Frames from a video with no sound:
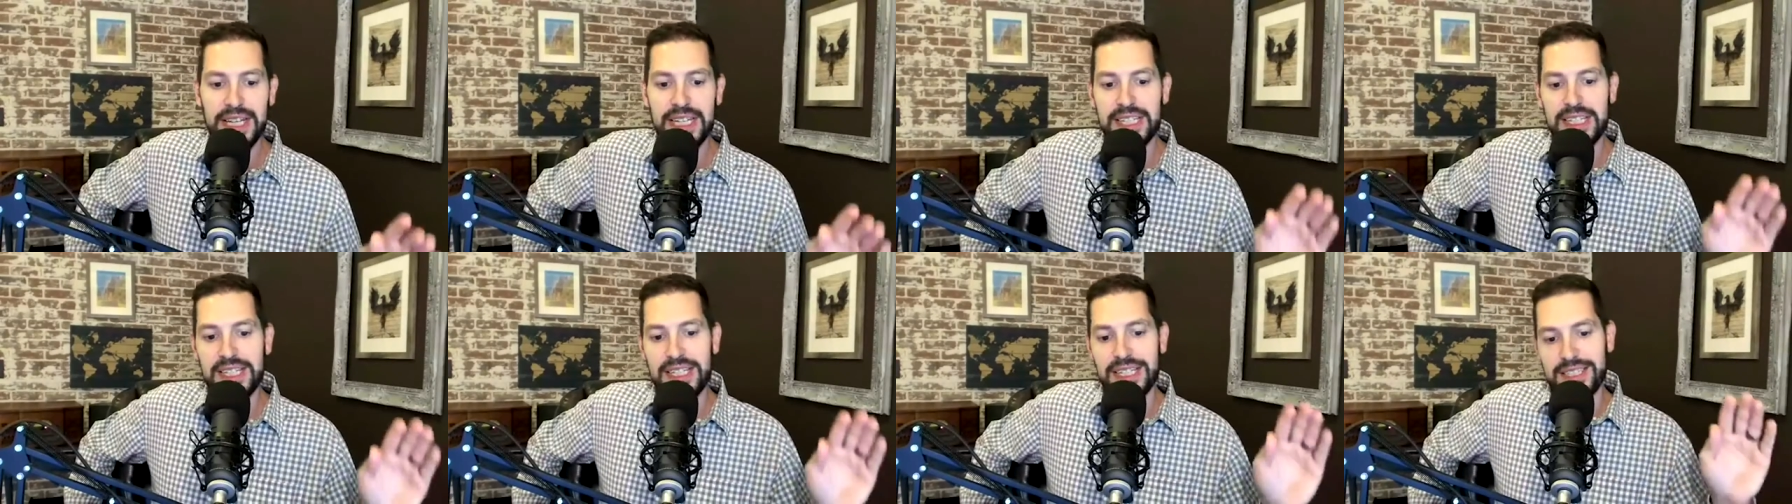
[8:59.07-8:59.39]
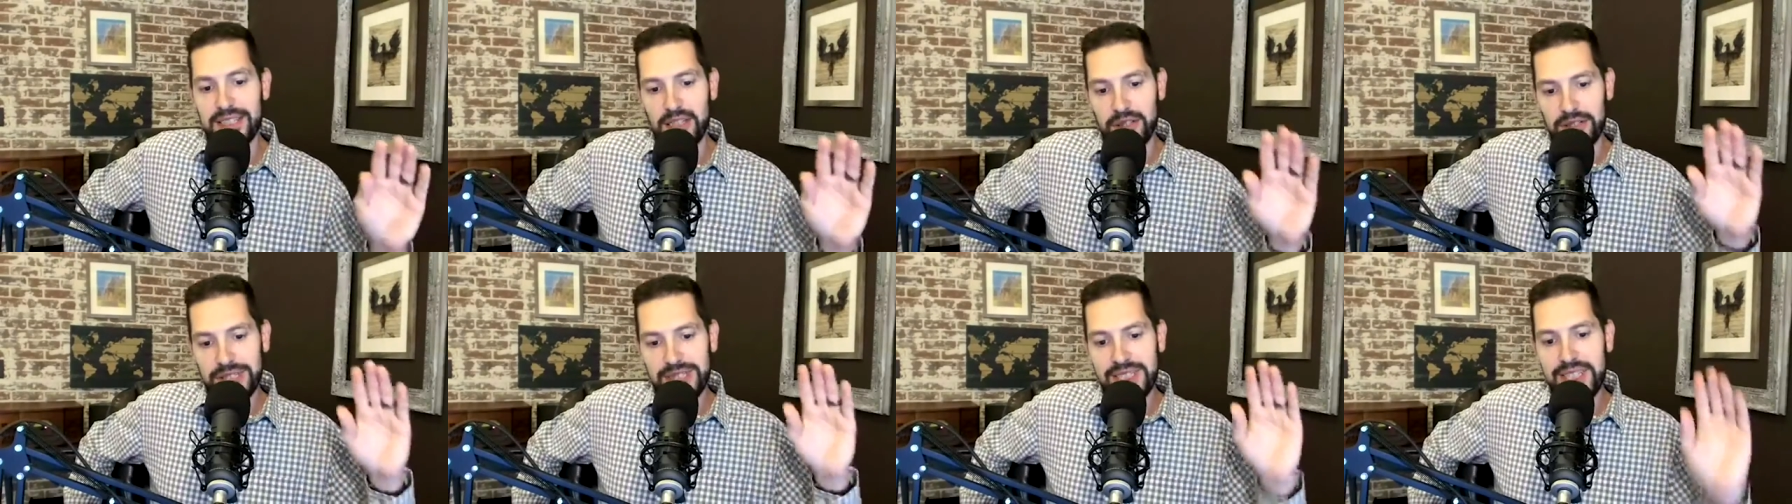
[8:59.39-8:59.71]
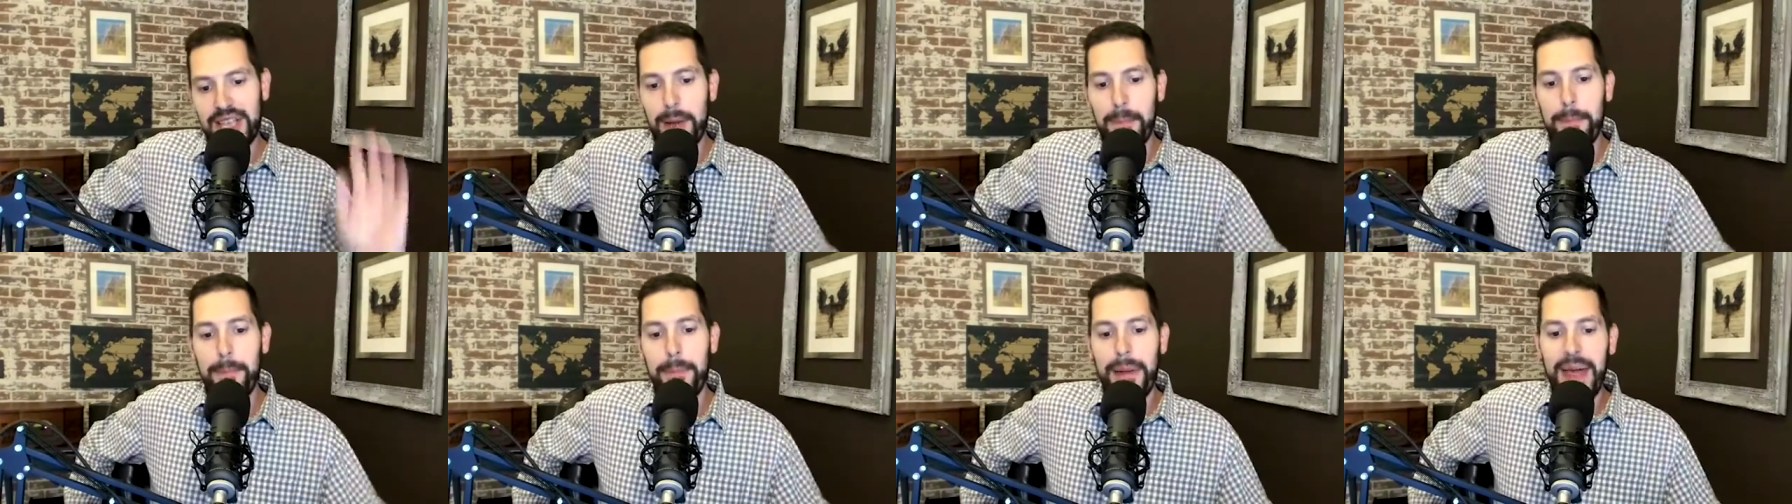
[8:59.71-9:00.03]
So
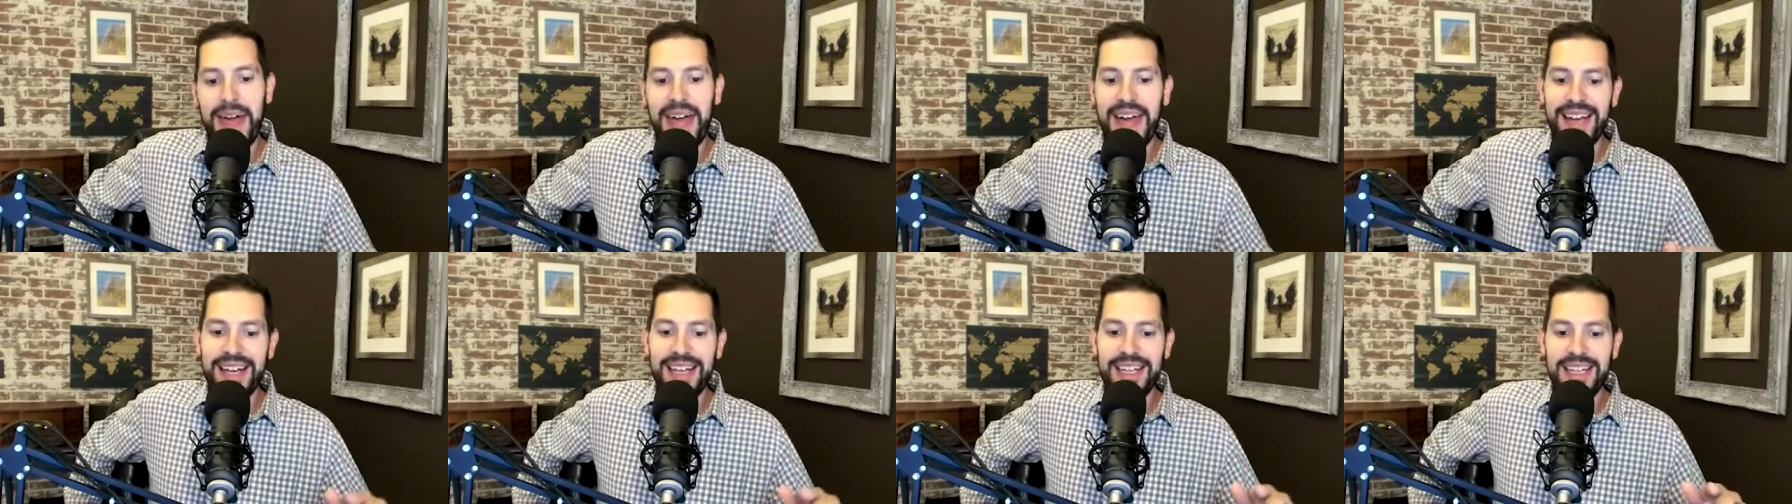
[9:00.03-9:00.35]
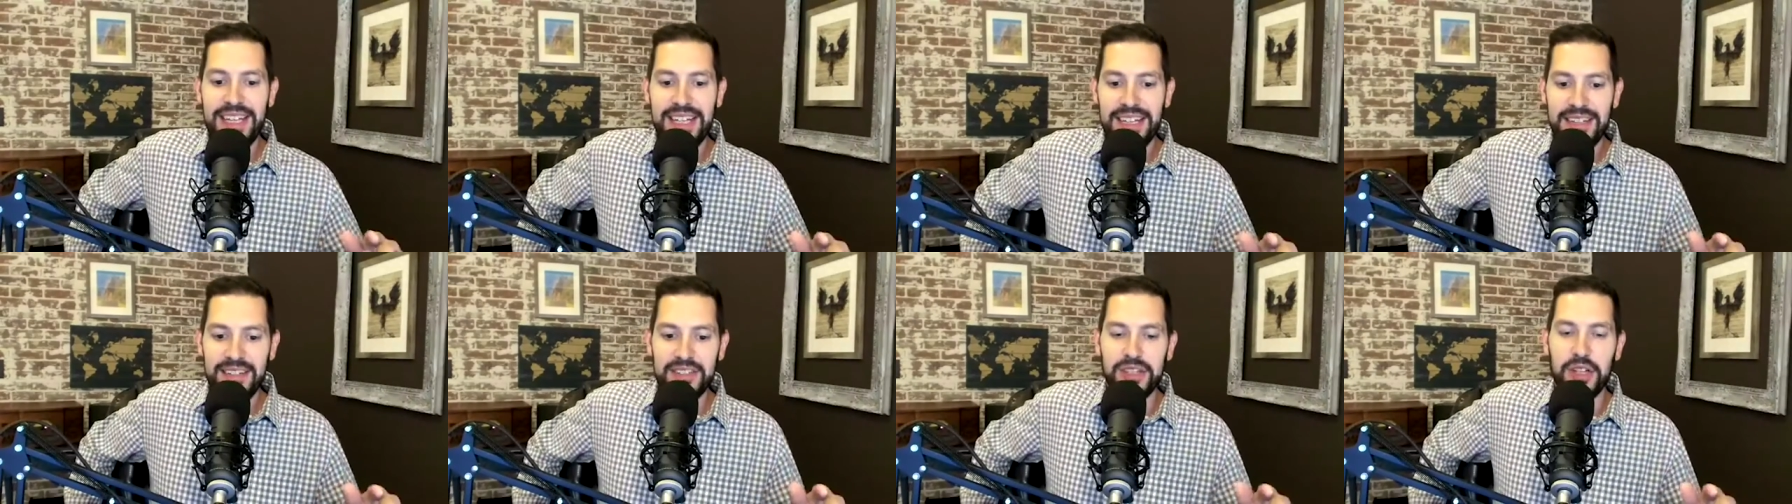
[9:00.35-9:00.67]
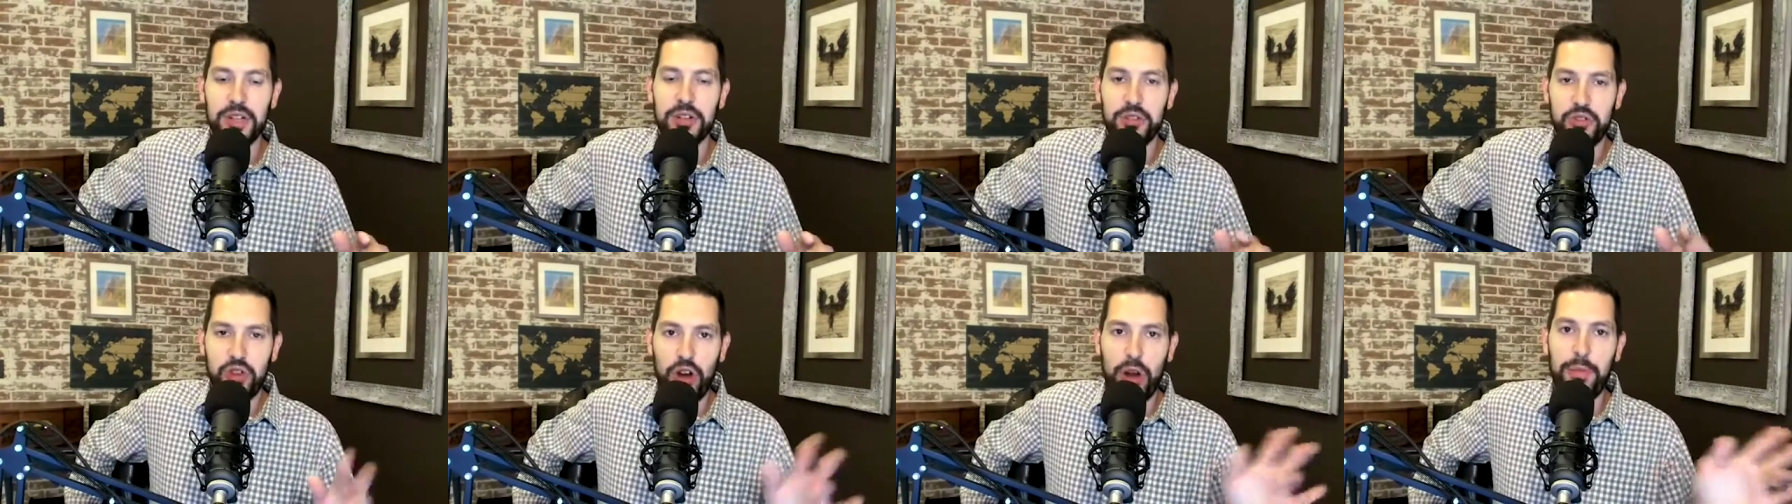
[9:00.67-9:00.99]
step back.
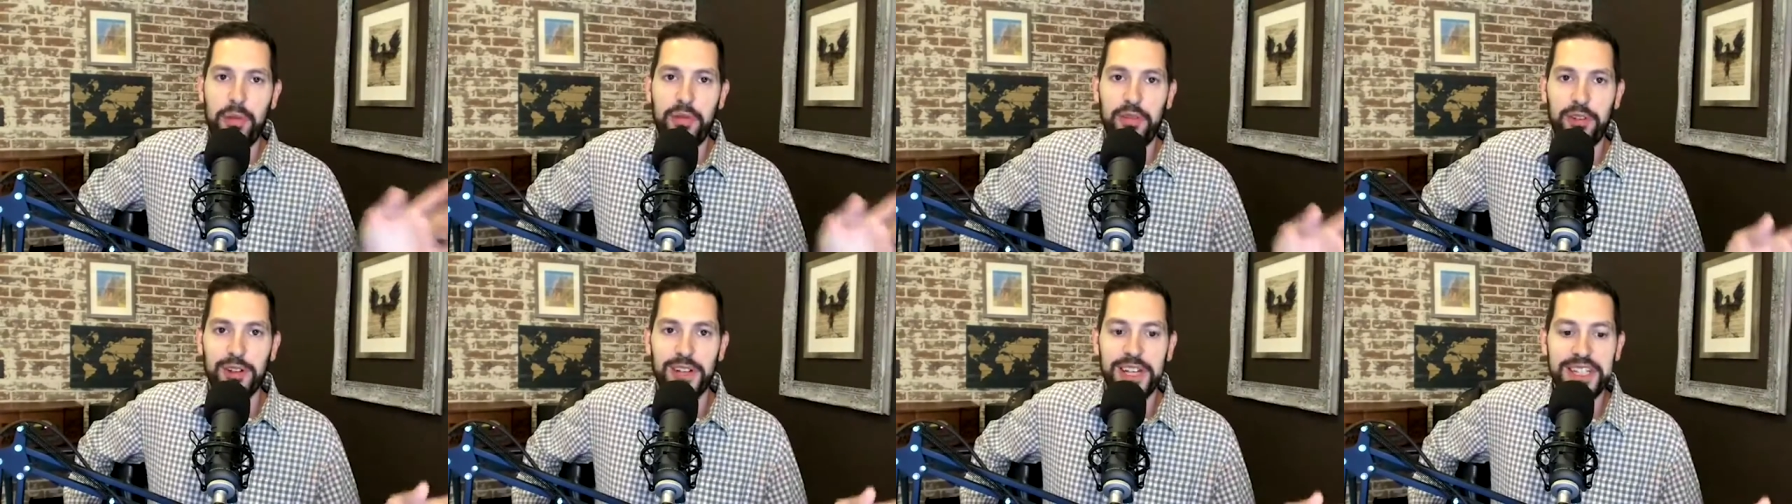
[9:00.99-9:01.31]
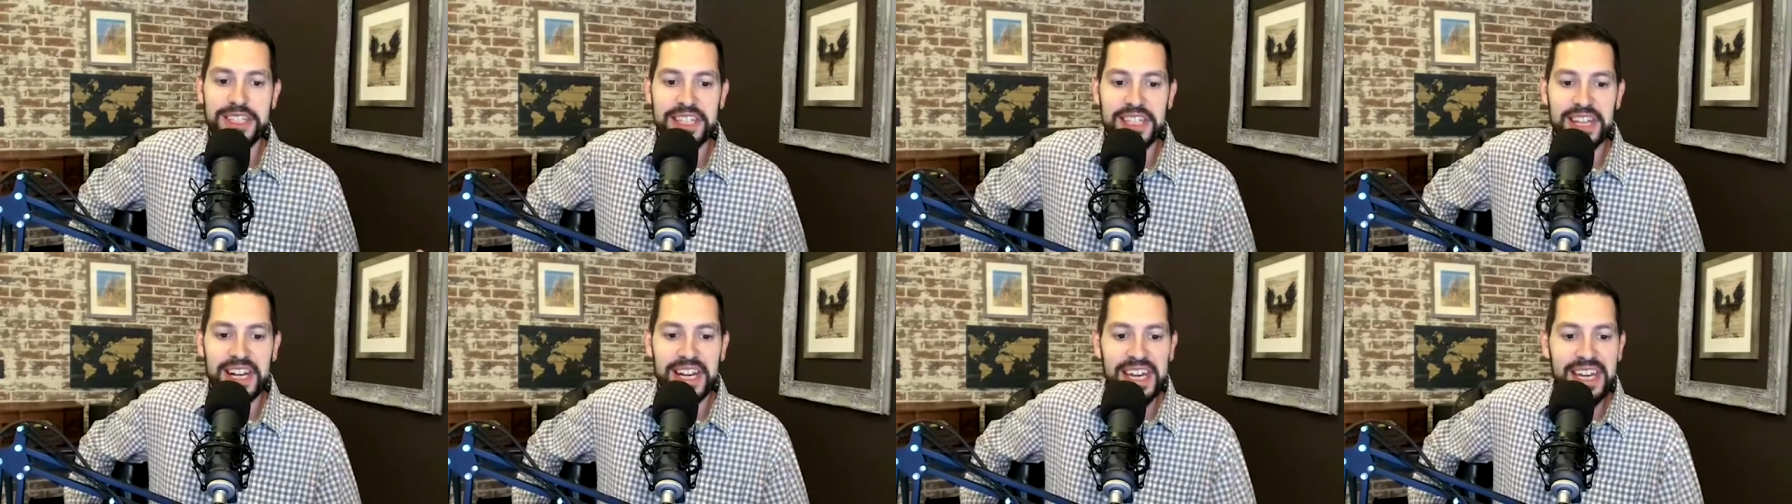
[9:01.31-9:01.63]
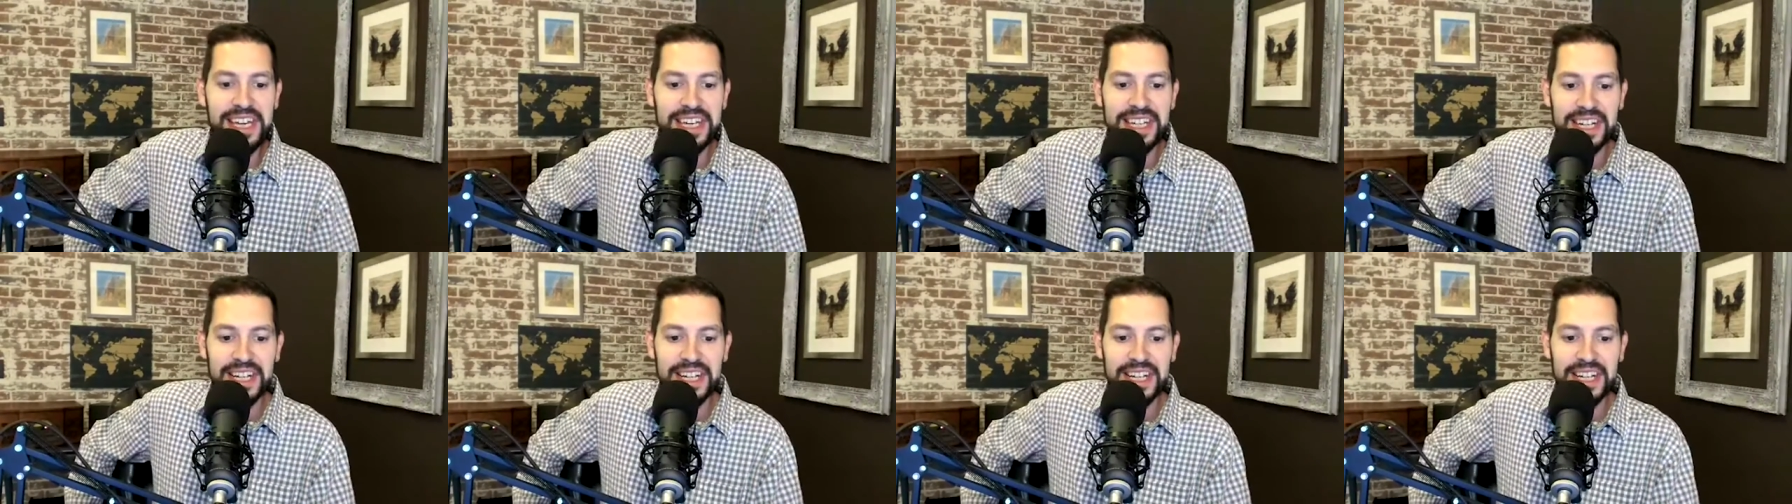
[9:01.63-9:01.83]
So Trump, if you're listening,